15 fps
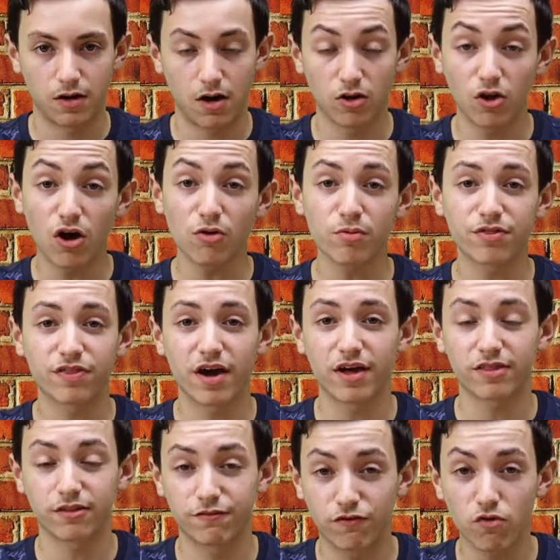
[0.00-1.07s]
Along with
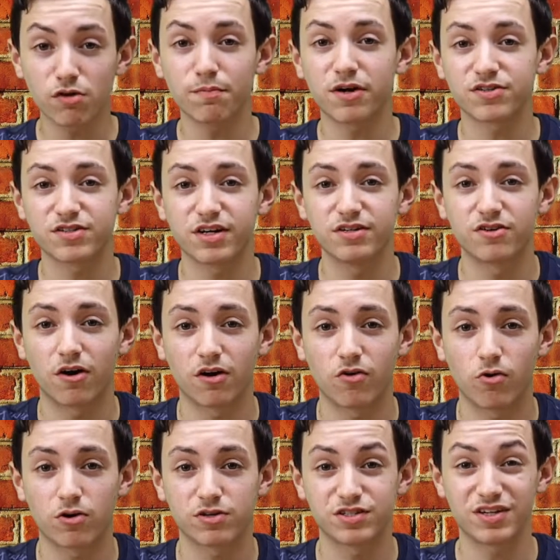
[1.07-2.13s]
that, the Ford Mustang Dark
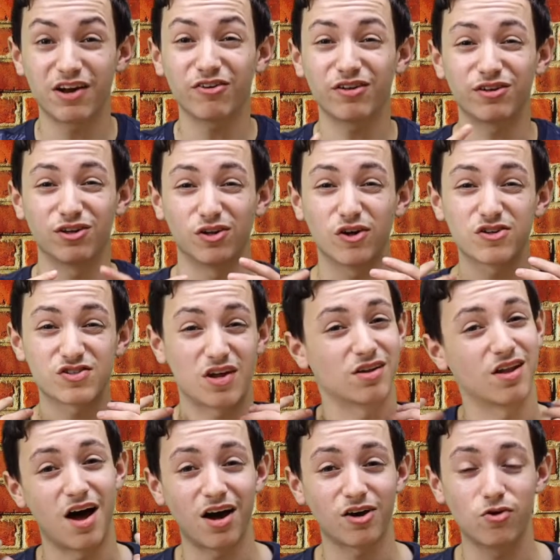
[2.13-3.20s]
Horse not only looks a
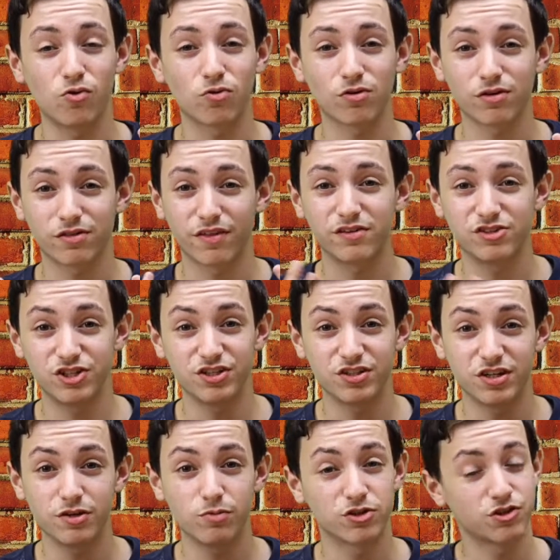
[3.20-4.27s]
lot cooler than the
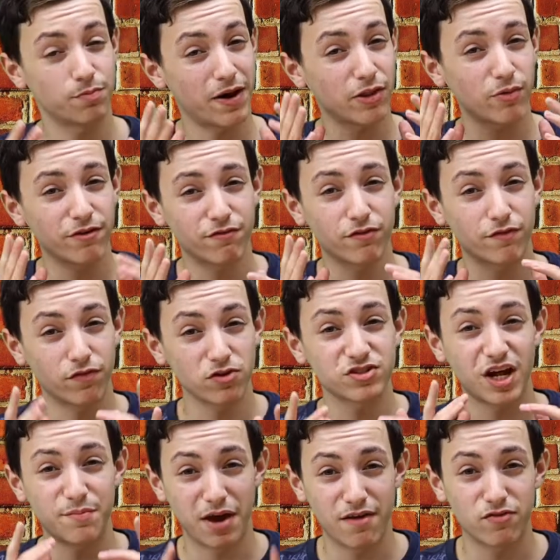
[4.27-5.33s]
GT, which by the way, for the first
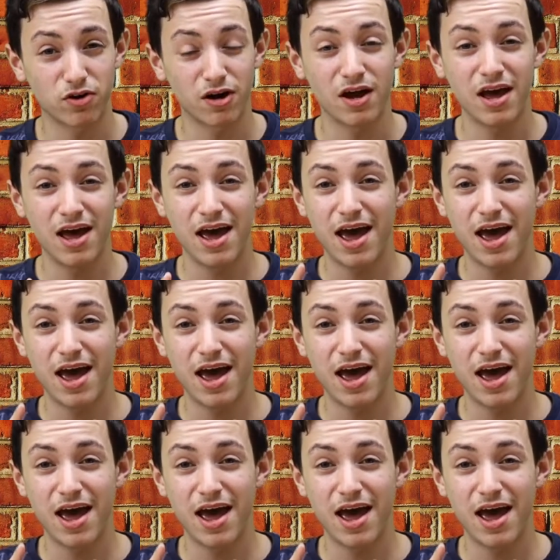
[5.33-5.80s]
time ever,